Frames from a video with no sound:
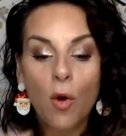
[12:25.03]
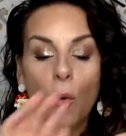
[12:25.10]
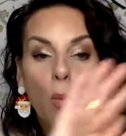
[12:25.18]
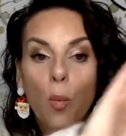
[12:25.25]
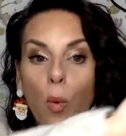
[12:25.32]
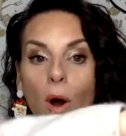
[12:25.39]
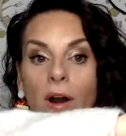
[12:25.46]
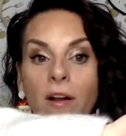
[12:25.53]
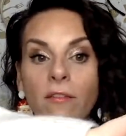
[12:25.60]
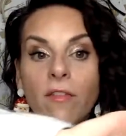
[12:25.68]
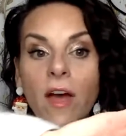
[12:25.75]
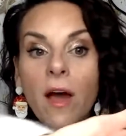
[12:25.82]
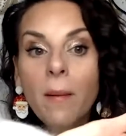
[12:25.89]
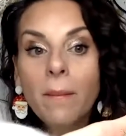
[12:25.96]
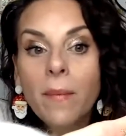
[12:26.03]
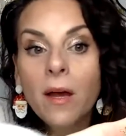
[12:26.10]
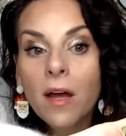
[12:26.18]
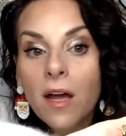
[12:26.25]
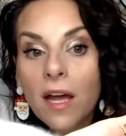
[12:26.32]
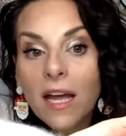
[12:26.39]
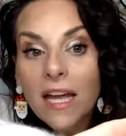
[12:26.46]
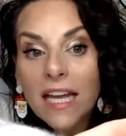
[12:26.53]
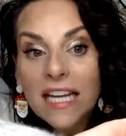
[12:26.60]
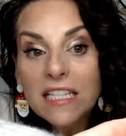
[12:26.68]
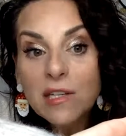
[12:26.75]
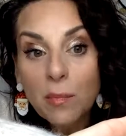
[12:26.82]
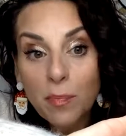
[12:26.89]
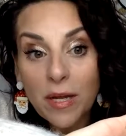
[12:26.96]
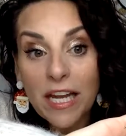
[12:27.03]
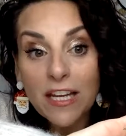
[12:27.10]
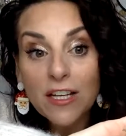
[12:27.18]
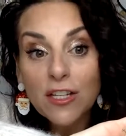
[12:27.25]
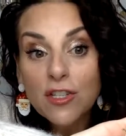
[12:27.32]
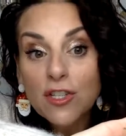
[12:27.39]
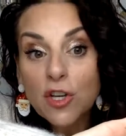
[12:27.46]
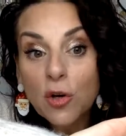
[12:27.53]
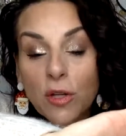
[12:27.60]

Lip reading: One of them is a bee. So